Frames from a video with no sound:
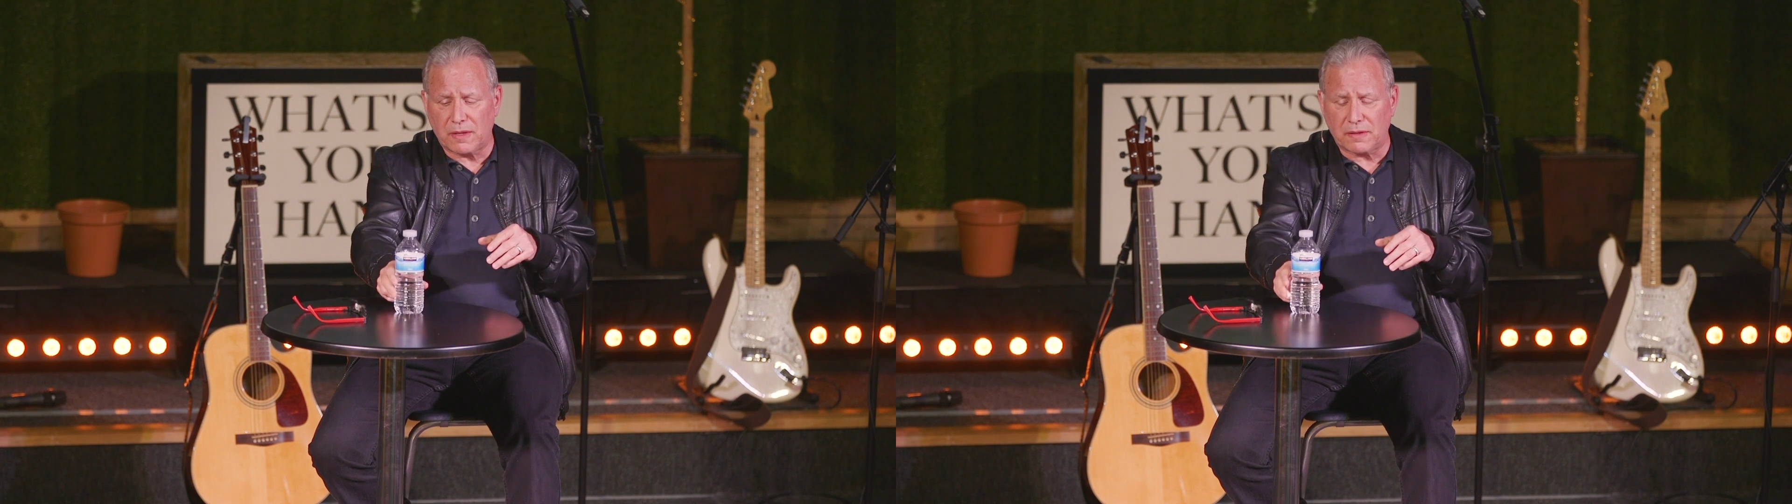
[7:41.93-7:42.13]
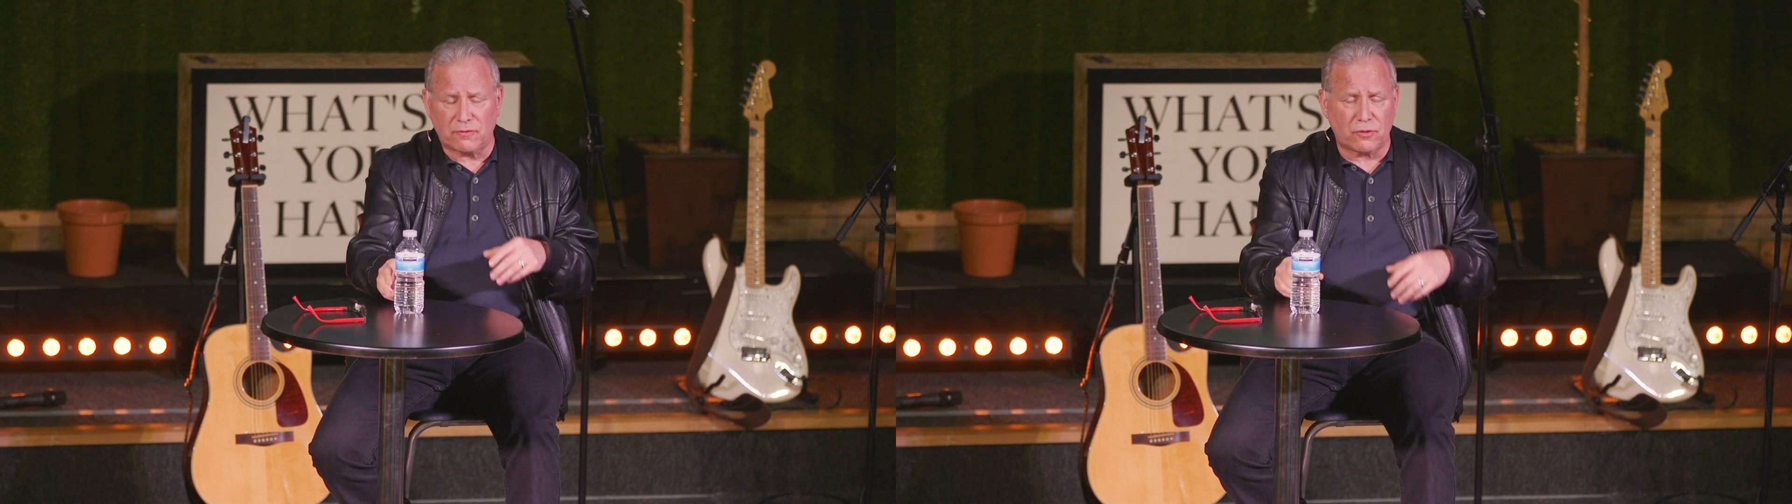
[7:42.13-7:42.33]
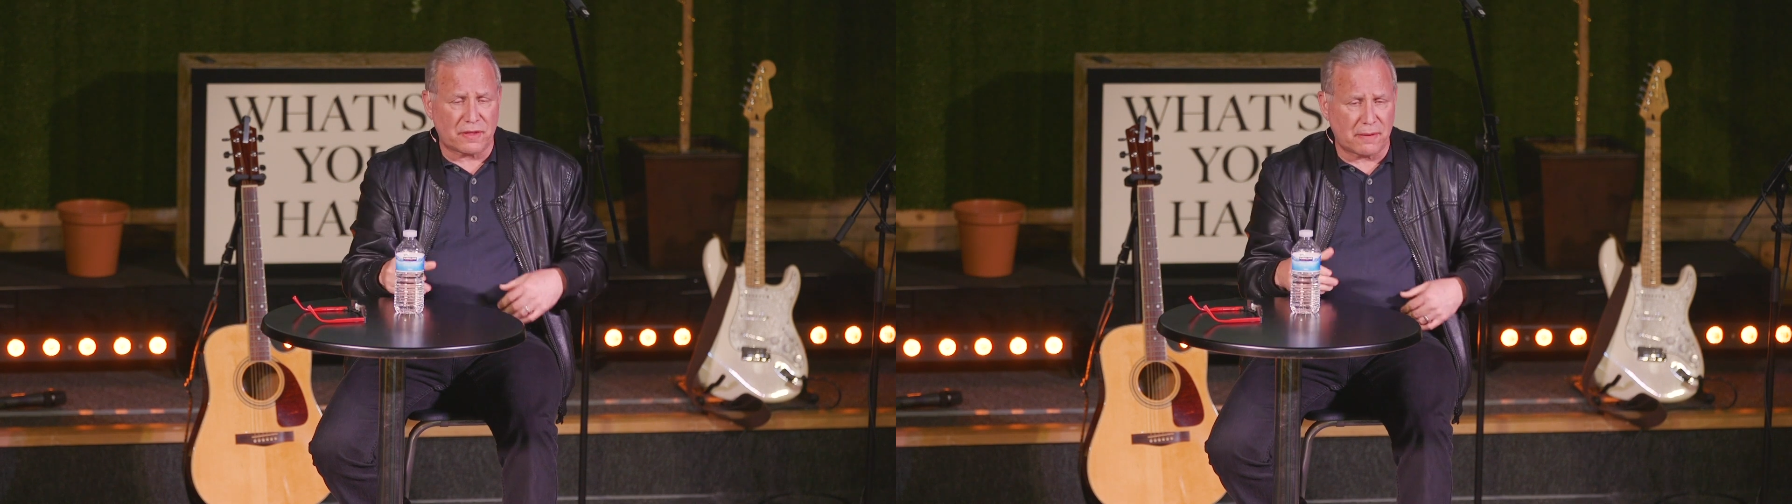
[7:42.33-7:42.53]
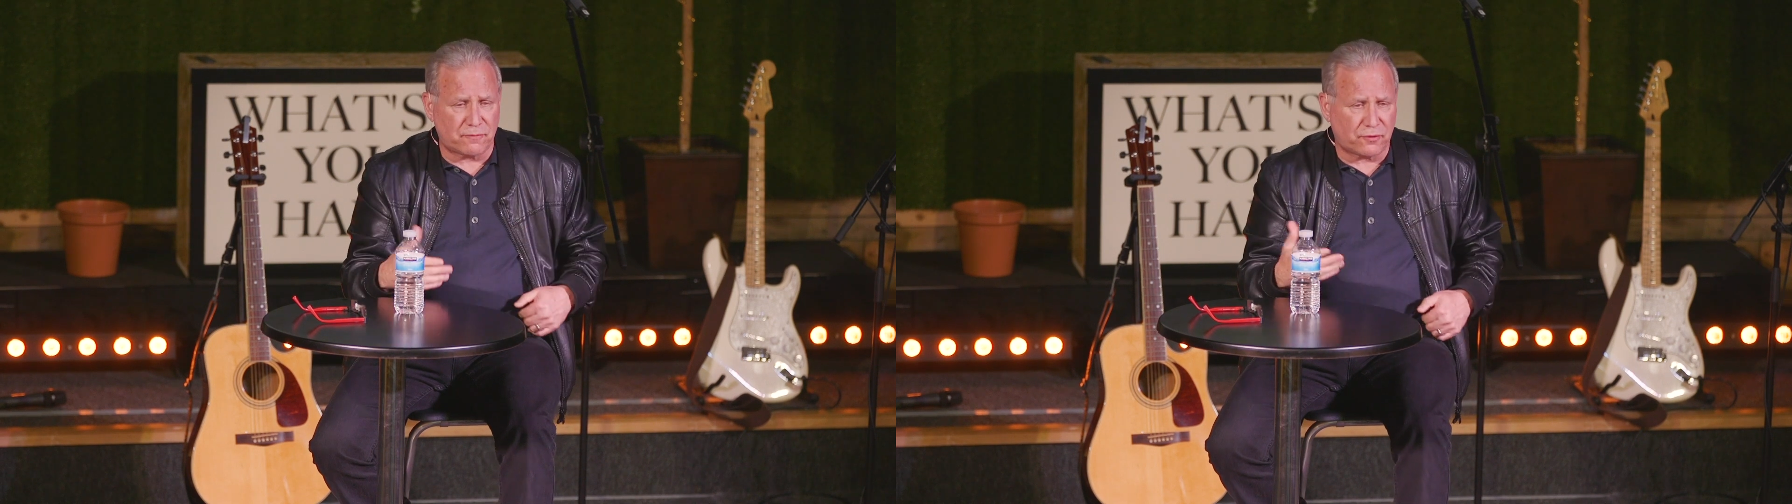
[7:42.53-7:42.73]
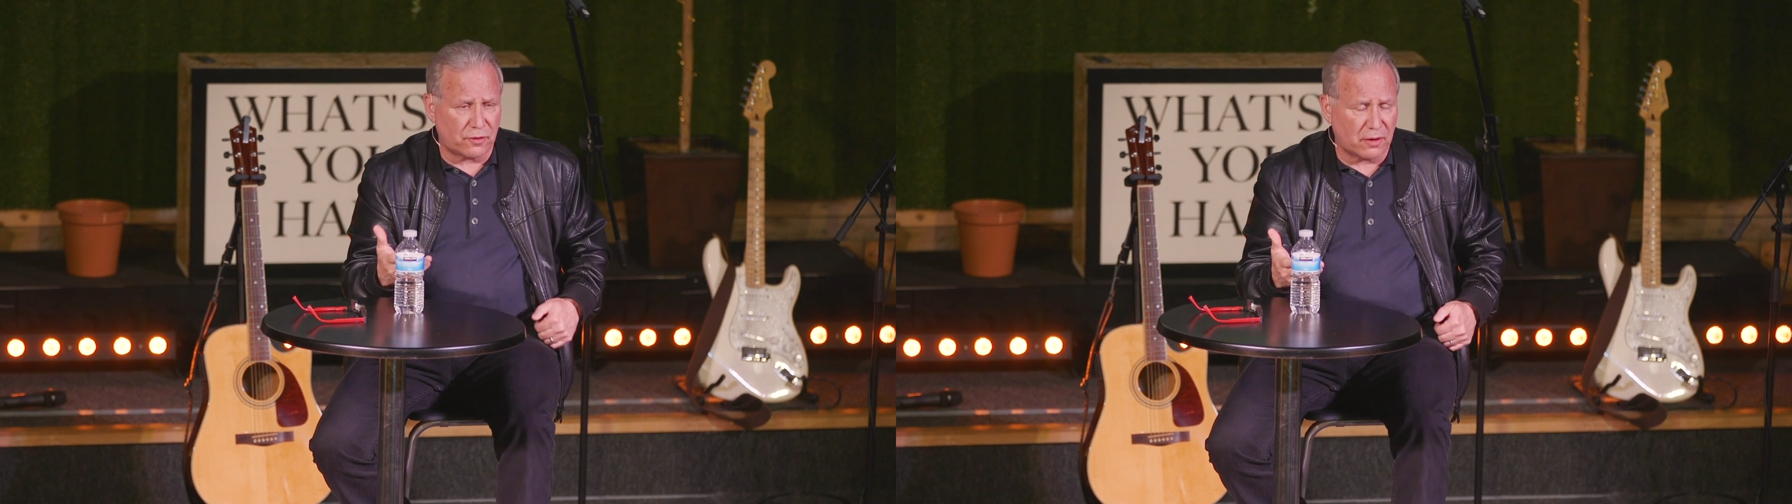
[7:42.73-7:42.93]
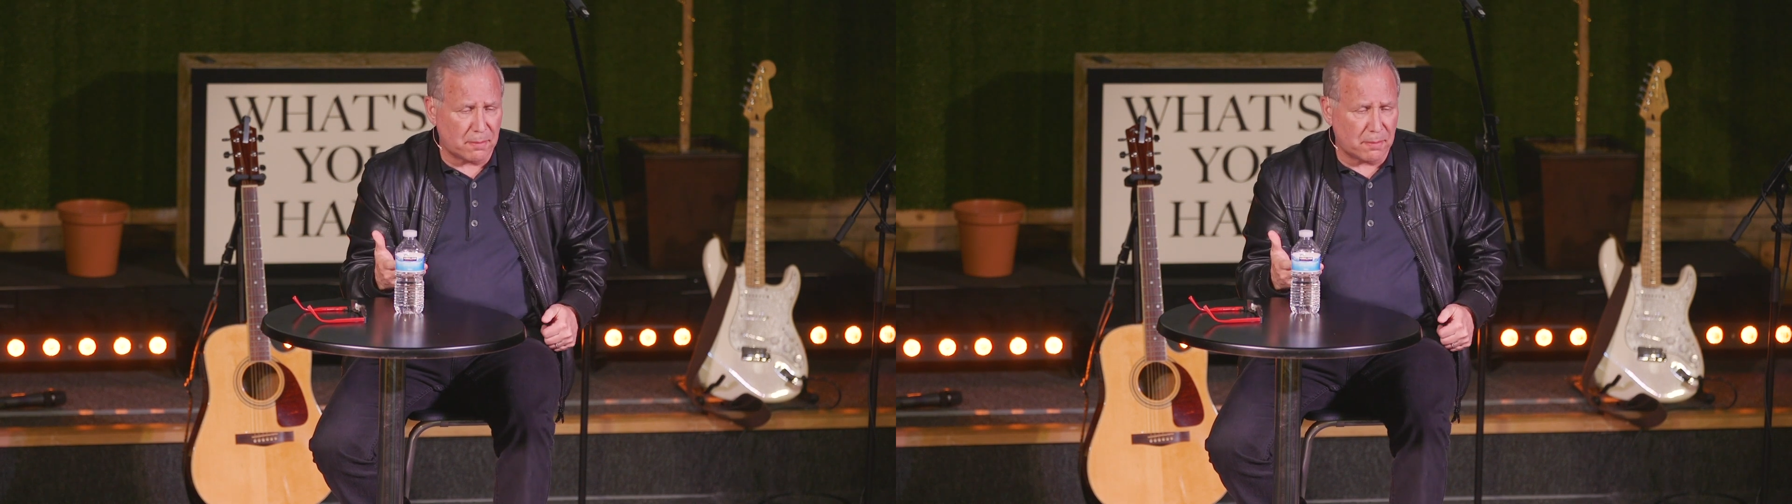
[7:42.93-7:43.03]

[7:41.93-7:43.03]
lived with them for